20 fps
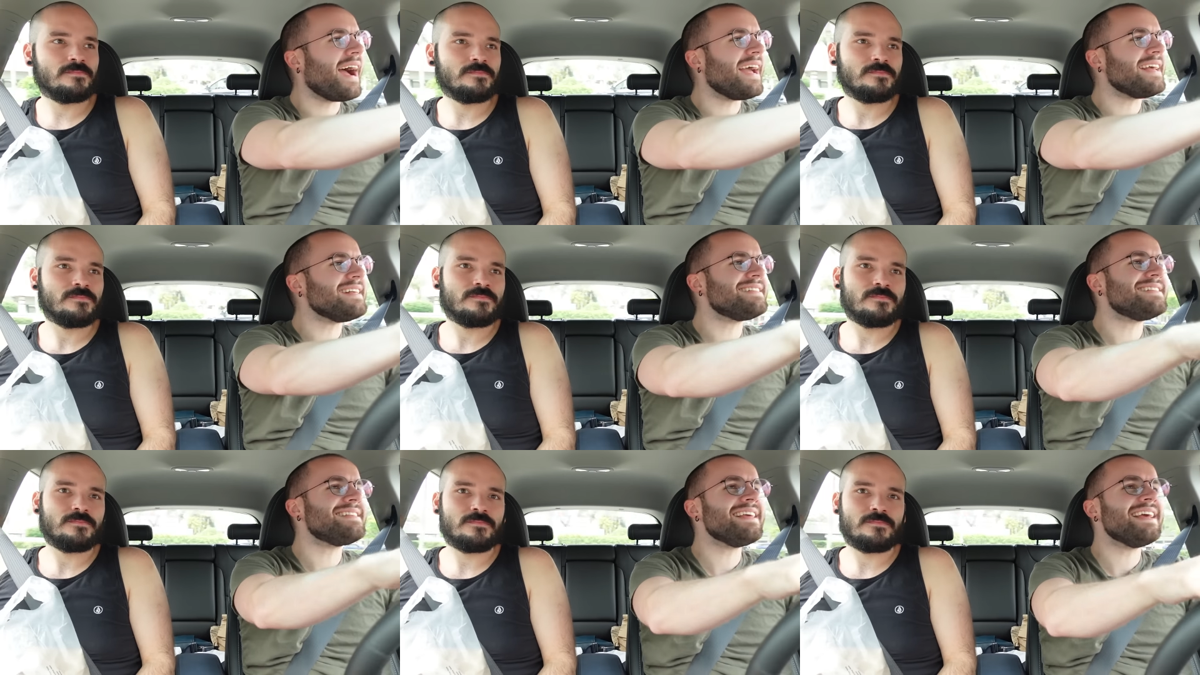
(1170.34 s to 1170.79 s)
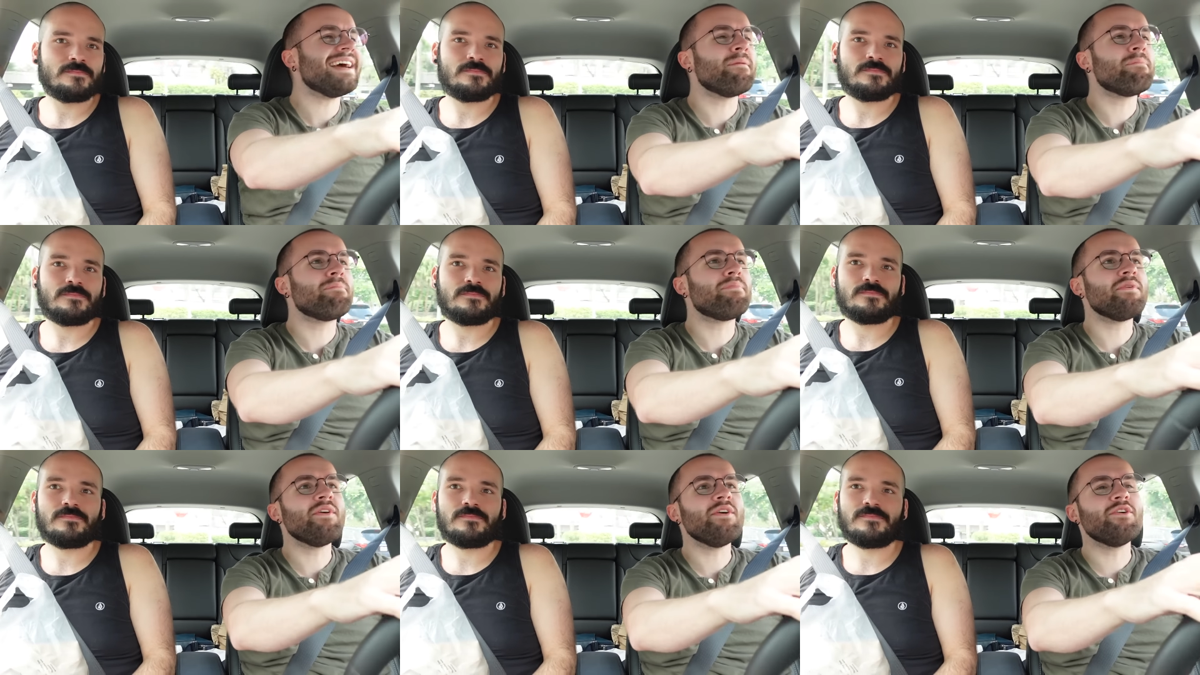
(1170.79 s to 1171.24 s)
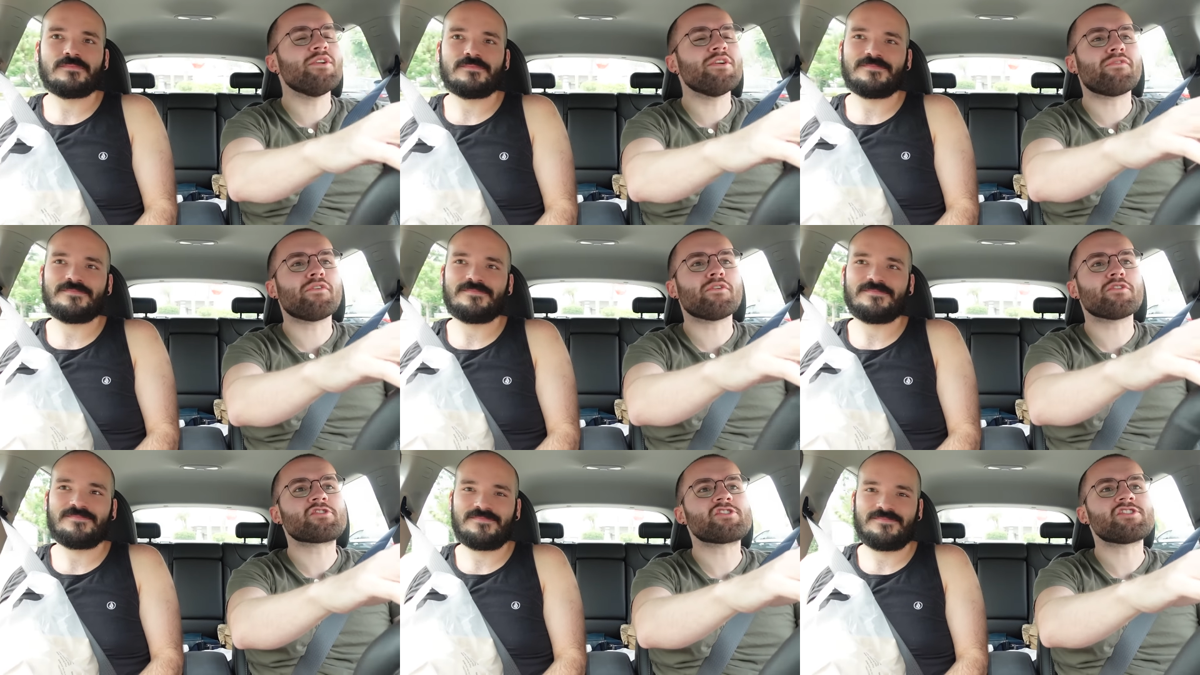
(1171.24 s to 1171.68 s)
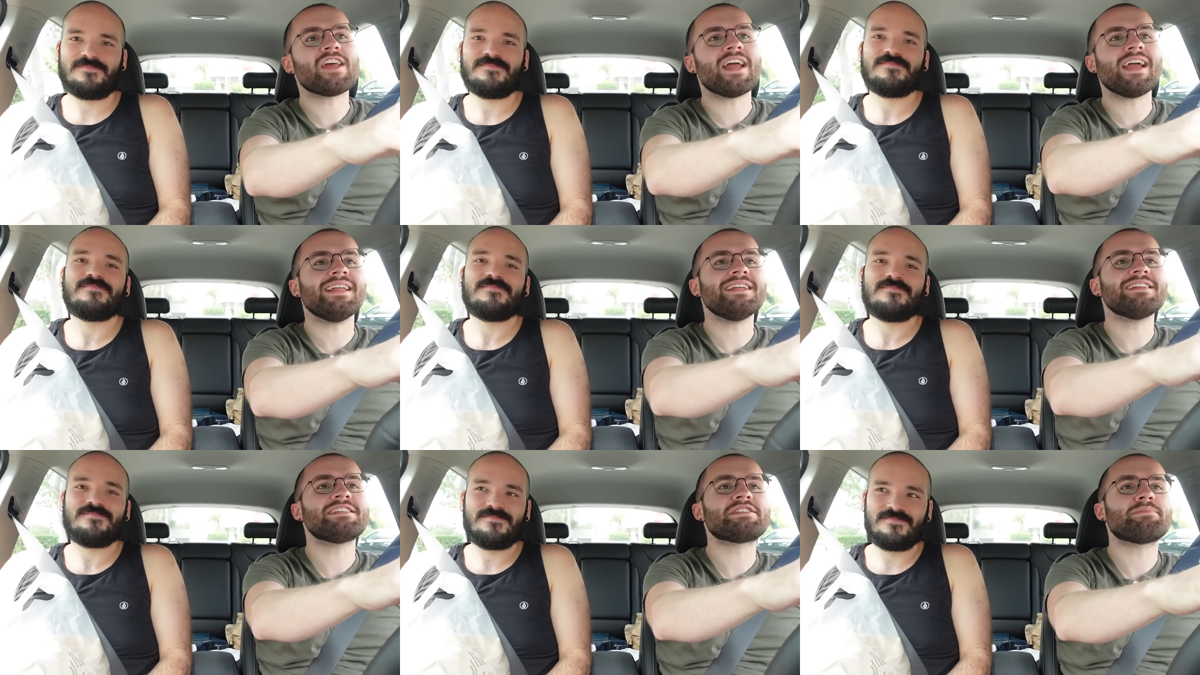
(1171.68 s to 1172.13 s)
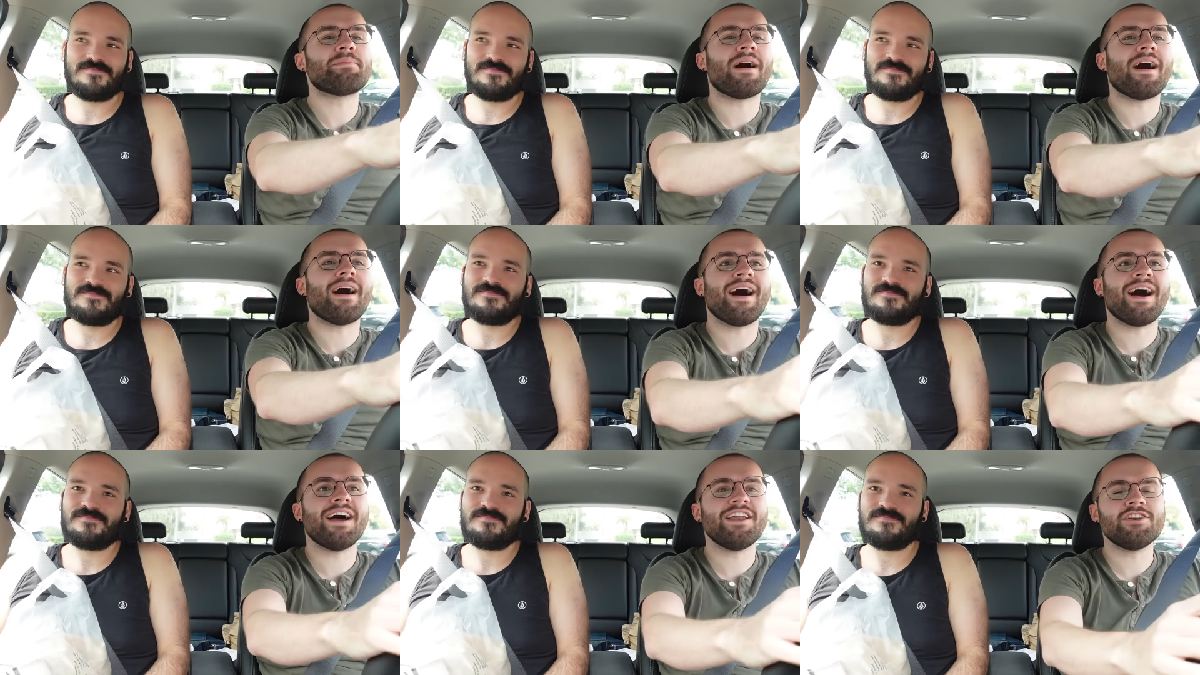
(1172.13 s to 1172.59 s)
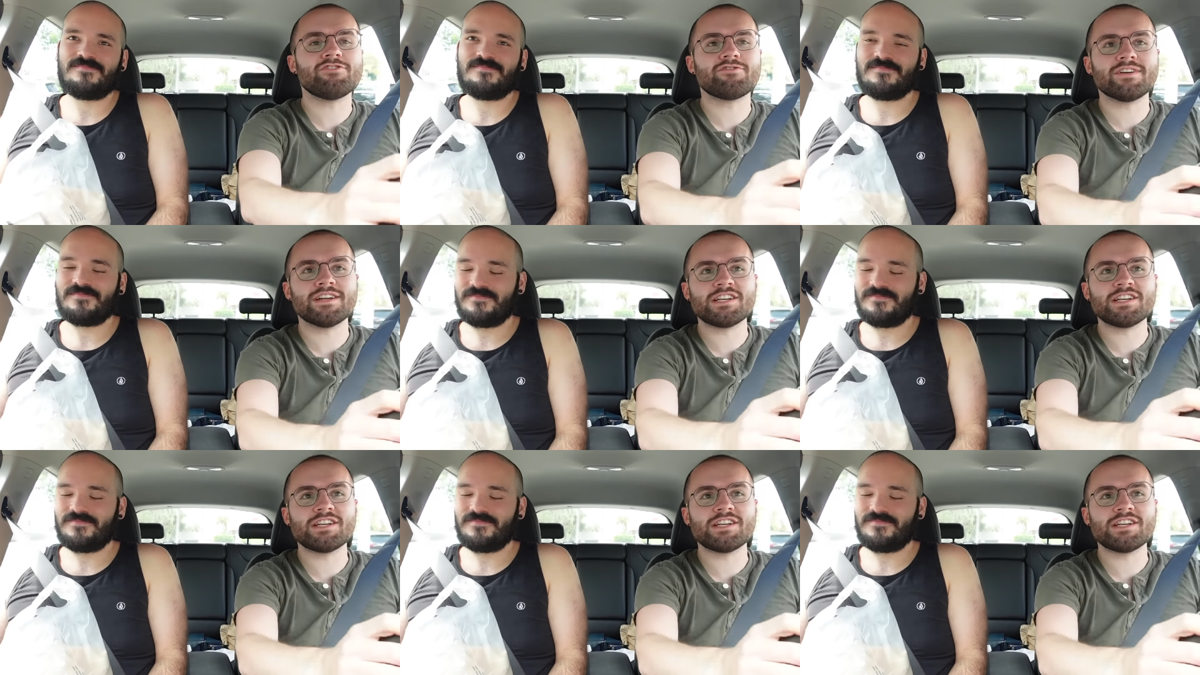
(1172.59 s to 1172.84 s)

Speaker 1: I see a beautiful shaded spot under